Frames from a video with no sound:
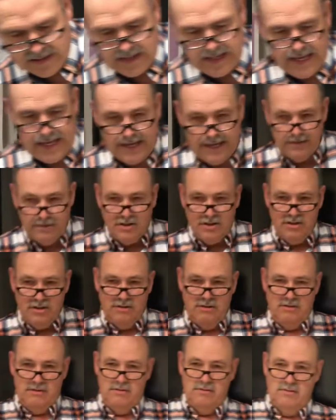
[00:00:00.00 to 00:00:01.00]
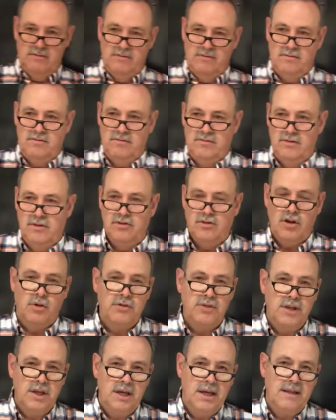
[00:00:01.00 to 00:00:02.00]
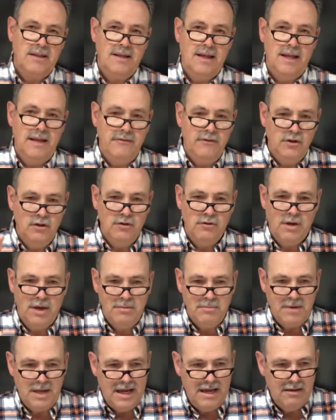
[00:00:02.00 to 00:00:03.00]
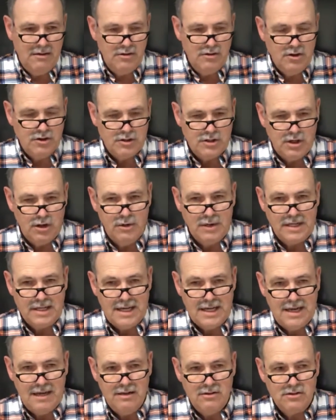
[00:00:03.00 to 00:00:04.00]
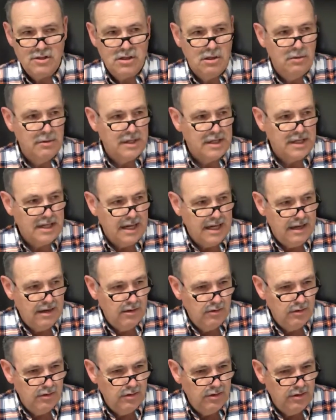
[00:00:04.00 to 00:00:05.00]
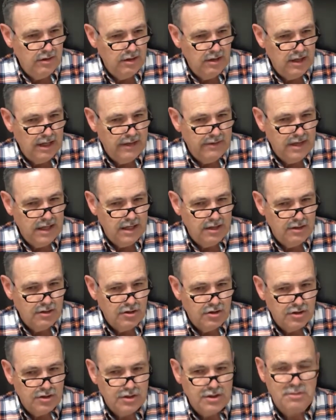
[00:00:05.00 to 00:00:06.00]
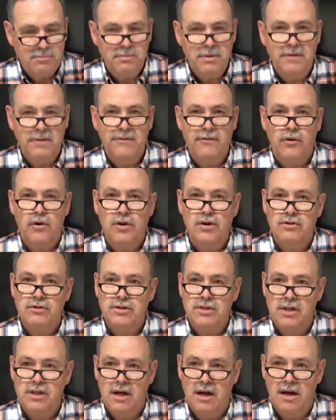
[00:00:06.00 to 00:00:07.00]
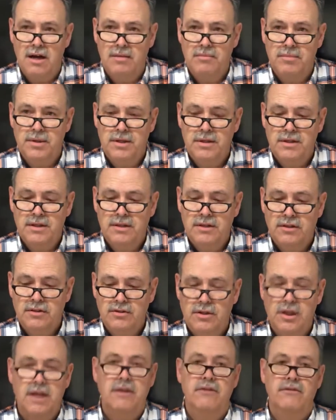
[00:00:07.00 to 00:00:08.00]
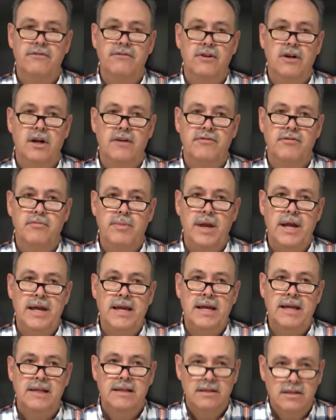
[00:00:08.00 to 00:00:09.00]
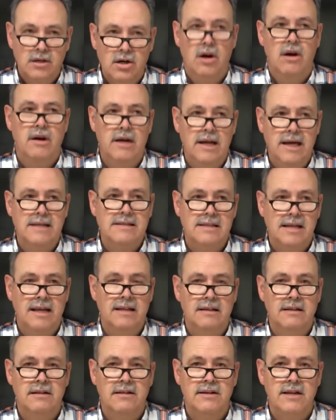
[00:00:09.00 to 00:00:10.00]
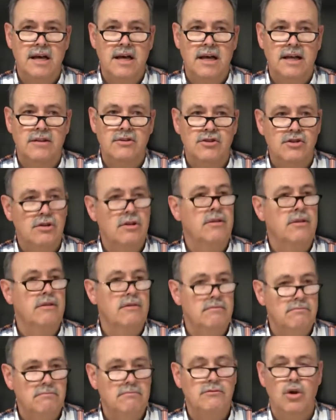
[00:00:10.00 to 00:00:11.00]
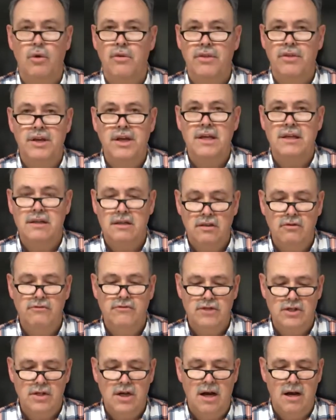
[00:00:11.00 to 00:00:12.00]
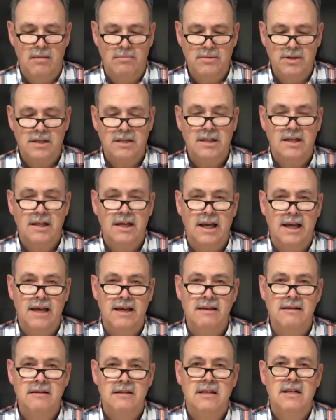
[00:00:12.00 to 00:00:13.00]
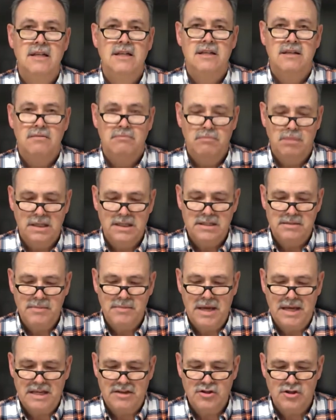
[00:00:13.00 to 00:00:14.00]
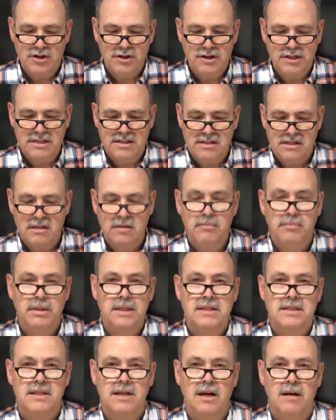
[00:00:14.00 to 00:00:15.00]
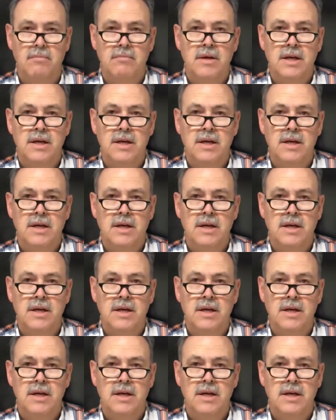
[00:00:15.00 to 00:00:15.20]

And don't think that if you come down, you're slowing down, and then just before you stop, you take your foot off the brake and the car has that little nudge. Don't think that you've stopped, okay? Please make sure it's a complete stop.